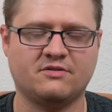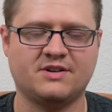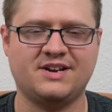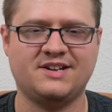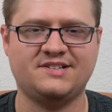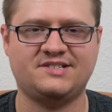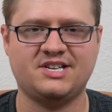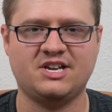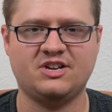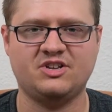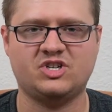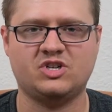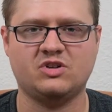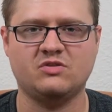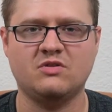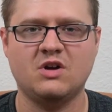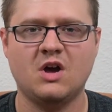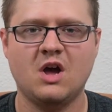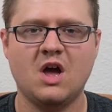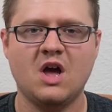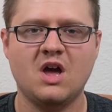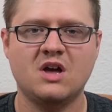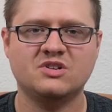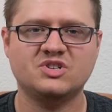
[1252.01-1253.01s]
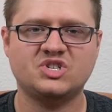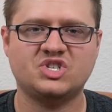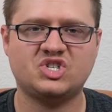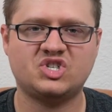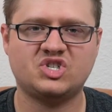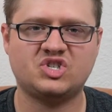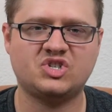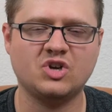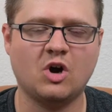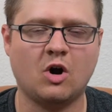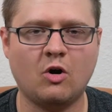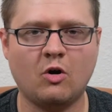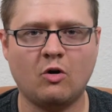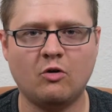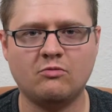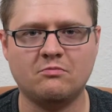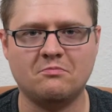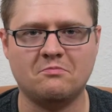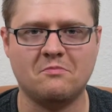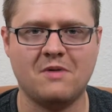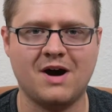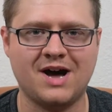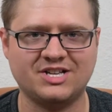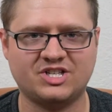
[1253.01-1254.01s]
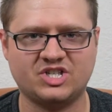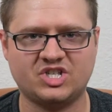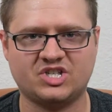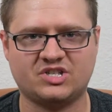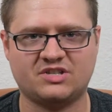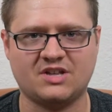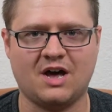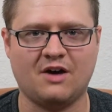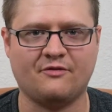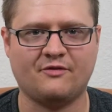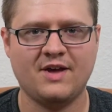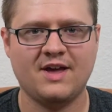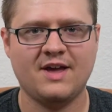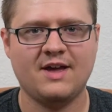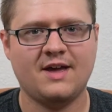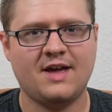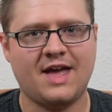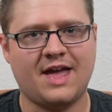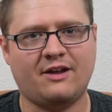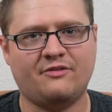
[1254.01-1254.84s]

They're going to teach you so much stuff.